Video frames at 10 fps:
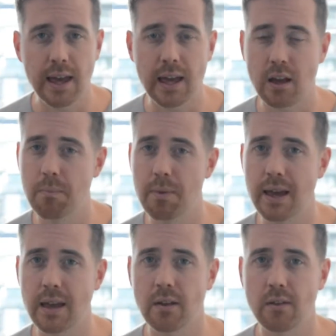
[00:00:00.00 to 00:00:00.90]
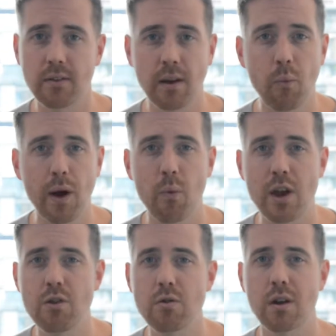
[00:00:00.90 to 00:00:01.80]
It can be somewhere where
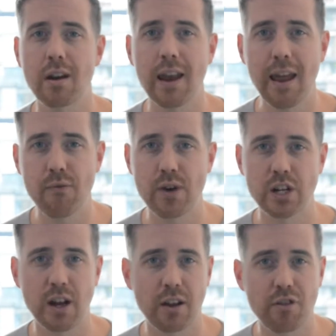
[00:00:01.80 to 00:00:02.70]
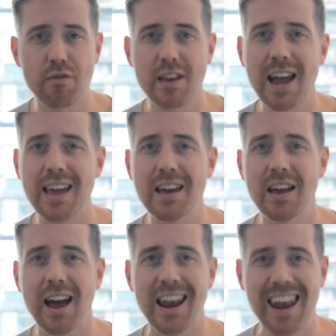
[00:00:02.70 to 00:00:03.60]
you can leverage and create
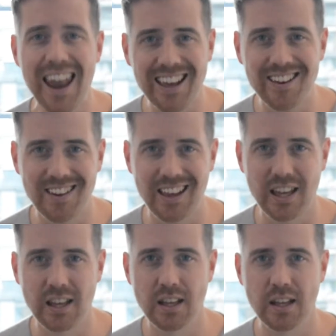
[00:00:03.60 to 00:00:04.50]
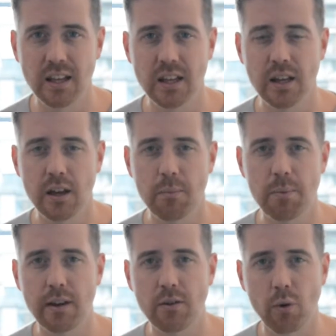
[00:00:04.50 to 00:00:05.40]
a legacy,
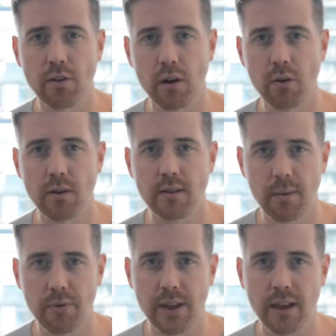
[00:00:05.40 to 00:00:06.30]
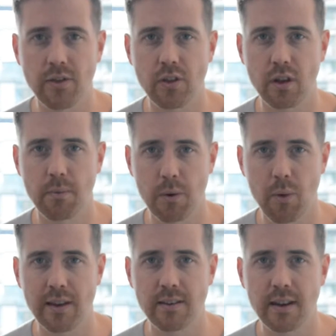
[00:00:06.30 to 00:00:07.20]
but it's also something that can be
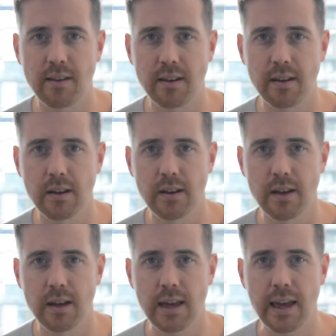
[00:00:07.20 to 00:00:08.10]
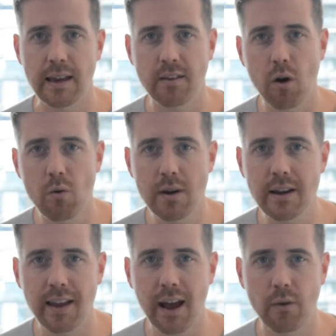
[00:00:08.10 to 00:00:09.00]
wasted. It's only
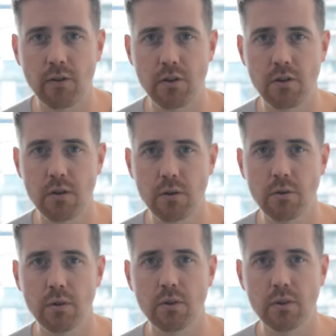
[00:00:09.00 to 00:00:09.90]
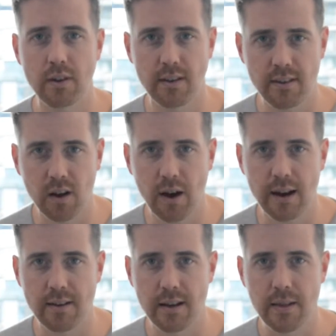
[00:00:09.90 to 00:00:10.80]
down to you to
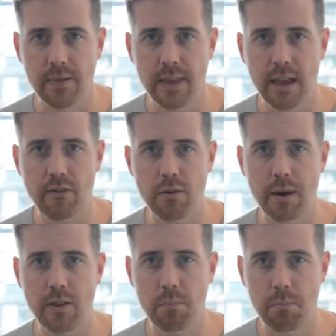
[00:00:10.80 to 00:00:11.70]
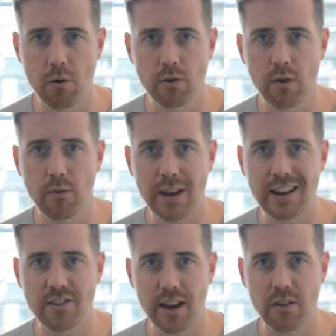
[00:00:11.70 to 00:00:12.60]
decide if you make the most of
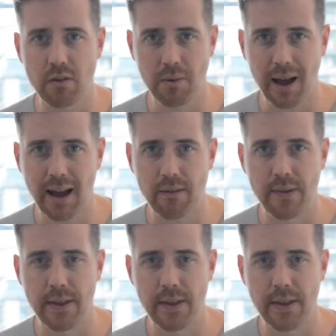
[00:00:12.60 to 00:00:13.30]
each day that you have,